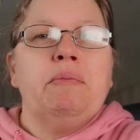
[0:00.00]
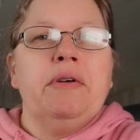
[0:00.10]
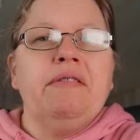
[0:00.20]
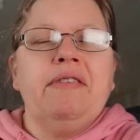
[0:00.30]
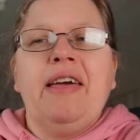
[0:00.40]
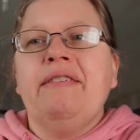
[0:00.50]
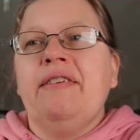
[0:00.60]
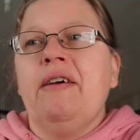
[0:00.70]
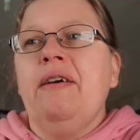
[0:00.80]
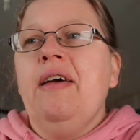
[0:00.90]
Book Day.
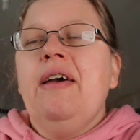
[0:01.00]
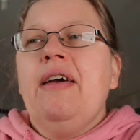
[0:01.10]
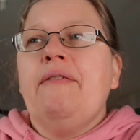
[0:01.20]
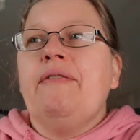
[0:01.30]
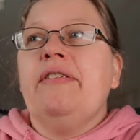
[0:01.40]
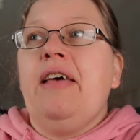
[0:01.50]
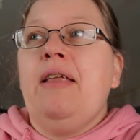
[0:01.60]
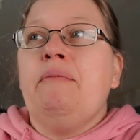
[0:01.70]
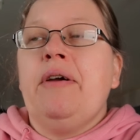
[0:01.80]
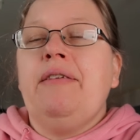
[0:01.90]
So if you're
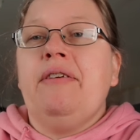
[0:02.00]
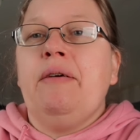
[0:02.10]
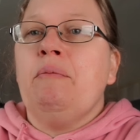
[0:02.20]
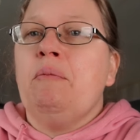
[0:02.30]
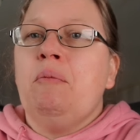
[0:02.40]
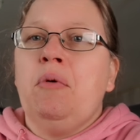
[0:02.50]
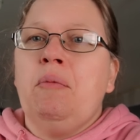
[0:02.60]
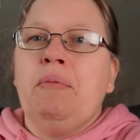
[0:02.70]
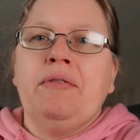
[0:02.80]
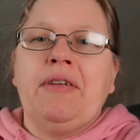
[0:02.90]
celebrating
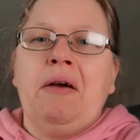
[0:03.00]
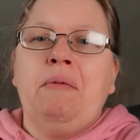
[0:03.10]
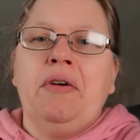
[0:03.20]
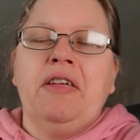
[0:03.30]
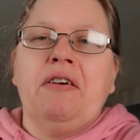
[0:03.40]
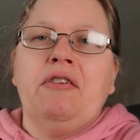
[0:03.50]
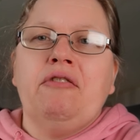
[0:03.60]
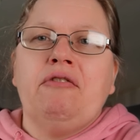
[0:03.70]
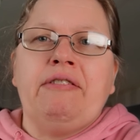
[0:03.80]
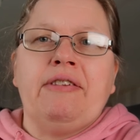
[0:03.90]
War Book Day, what you
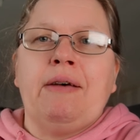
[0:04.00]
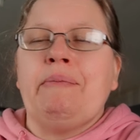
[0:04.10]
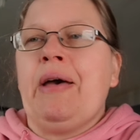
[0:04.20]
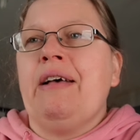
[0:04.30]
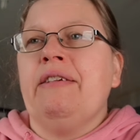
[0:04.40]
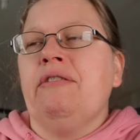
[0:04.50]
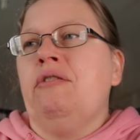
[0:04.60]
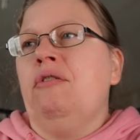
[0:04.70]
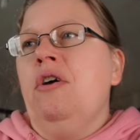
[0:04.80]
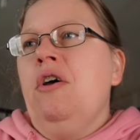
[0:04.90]
gonna dress up as,
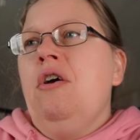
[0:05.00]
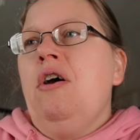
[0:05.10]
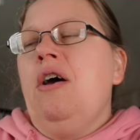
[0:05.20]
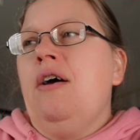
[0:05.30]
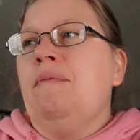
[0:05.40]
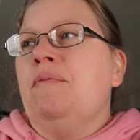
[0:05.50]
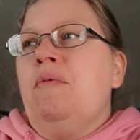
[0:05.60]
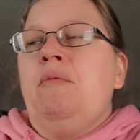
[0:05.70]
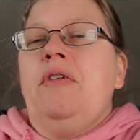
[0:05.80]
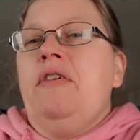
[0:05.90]
or
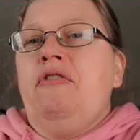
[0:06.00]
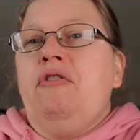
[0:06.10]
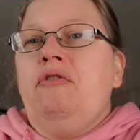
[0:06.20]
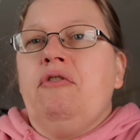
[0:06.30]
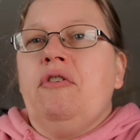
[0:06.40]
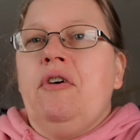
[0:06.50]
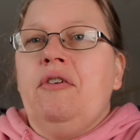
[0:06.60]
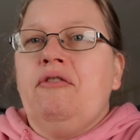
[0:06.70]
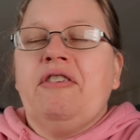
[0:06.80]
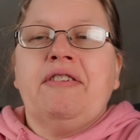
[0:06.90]
what your children
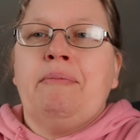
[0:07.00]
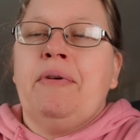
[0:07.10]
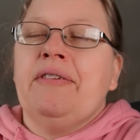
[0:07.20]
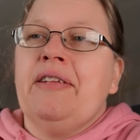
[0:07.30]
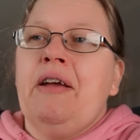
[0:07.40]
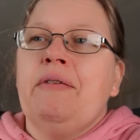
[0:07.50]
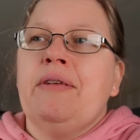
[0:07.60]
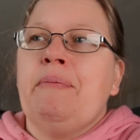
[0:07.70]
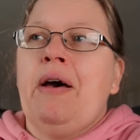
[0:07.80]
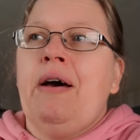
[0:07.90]
gonna dress up as? I know in
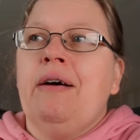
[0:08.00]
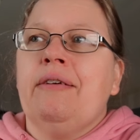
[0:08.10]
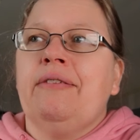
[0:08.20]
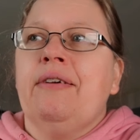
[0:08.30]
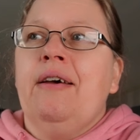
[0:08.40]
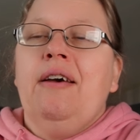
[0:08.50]
the past